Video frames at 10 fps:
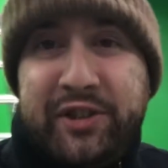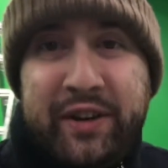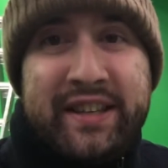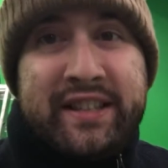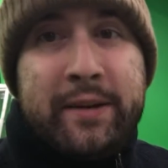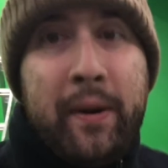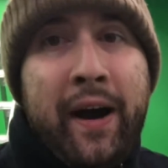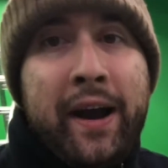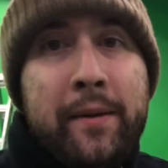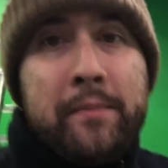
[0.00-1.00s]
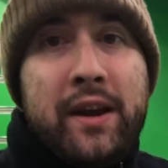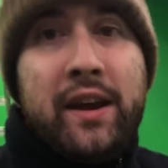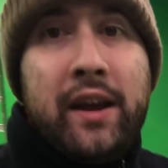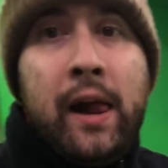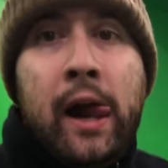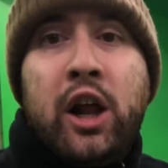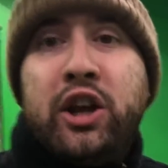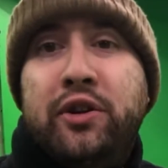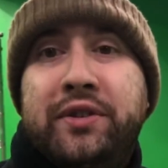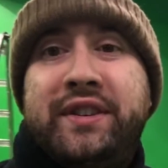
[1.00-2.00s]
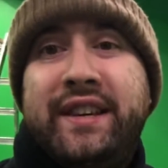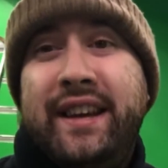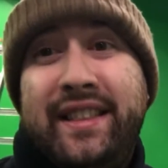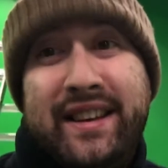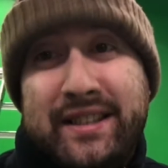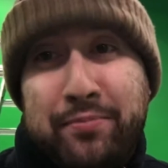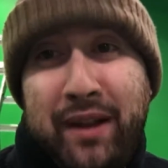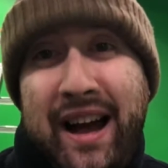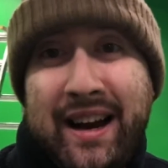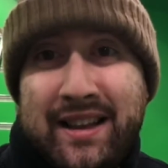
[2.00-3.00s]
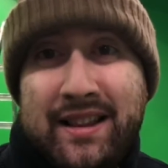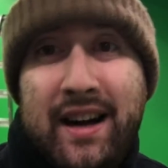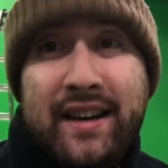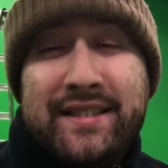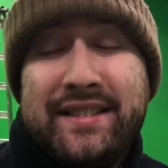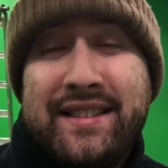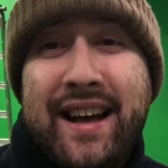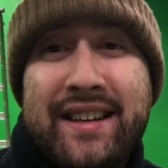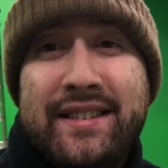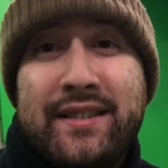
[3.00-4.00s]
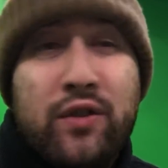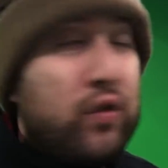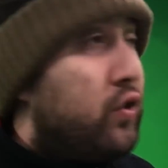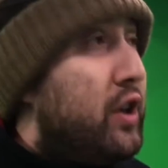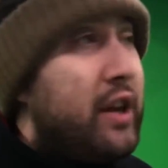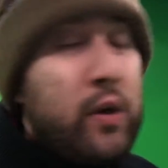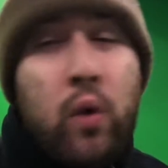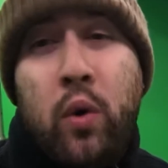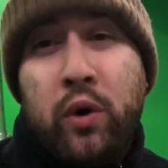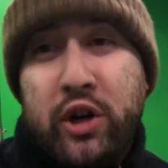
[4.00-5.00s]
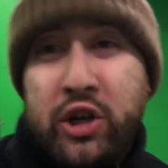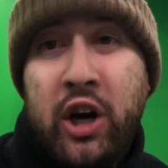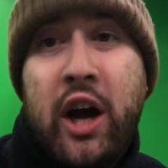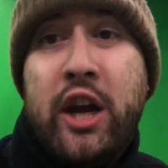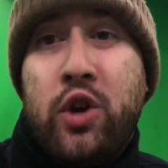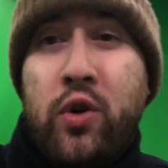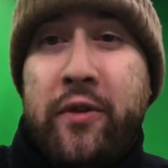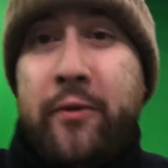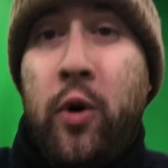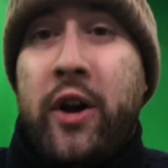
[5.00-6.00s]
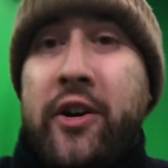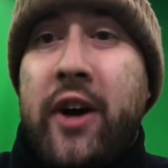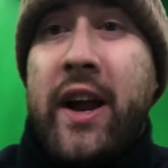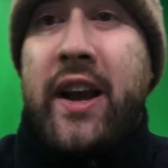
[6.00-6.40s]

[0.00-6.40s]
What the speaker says: you can see behind me, you see these black lines. That's really what we're trying to avoid right